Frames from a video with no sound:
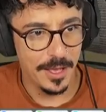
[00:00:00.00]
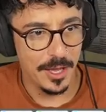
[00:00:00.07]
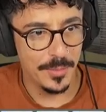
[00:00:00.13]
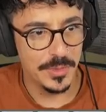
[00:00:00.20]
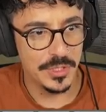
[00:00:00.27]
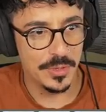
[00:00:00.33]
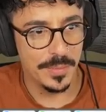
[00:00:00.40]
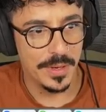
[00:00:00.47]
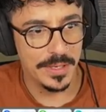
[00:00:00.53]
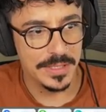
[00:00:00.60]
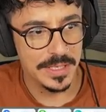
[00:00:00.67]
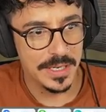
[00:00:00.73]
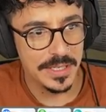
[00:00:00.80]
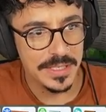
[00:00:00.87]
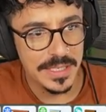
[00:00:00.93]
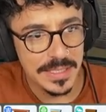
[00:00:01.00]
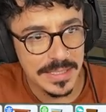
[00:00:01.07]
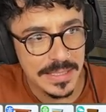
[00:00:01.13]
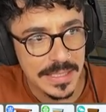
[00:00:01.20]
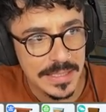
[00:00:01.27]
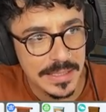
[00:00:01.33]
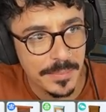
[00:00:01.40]
Hope you don't mind. And I did
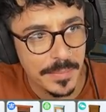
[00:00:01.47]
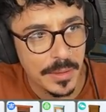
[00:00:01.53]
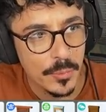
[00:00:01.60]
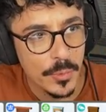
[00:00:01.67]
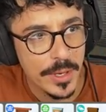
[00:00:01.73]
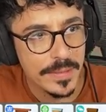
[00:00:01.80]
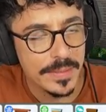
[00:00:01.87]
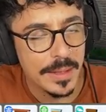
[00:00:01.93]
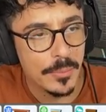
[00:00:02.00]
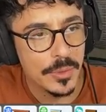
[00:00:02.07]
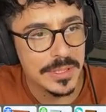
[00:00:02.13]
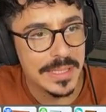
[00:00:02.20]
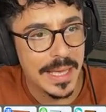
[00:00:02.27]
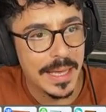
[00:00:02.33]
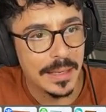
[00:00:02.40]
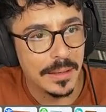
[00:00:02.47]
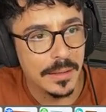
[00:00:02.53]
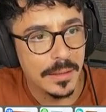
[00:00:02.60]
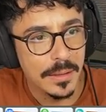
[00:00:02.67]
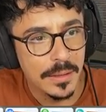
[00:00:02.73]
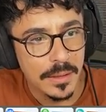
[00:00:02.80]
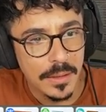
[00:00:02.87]
see something weird then. What's that?
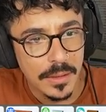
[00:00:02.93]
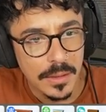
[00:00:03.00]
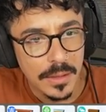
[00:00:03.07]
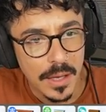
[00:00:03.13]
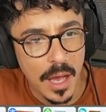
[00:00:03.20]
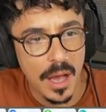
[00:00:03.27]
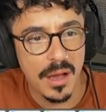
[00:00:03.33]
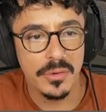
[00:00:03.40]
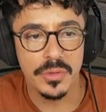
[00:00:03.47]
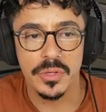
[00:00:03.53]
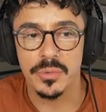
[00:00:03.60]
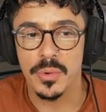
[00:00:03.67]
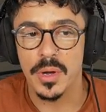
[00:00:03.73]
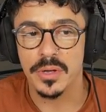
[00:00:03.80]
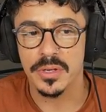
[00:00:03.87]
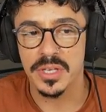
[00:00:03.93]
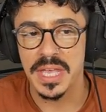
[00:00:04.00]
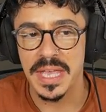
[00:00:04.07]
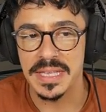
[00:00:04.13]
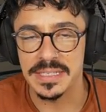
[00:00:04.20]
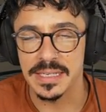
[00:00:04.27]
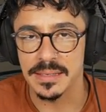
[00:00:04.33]
Oh, you are
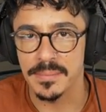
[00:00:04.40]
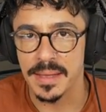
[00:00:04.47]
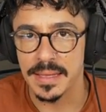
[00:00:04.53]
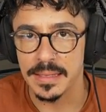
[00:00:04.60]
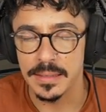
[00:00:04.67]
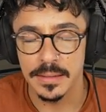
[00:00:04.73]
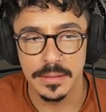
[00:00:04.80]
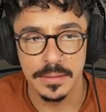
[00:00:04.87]
kidding me.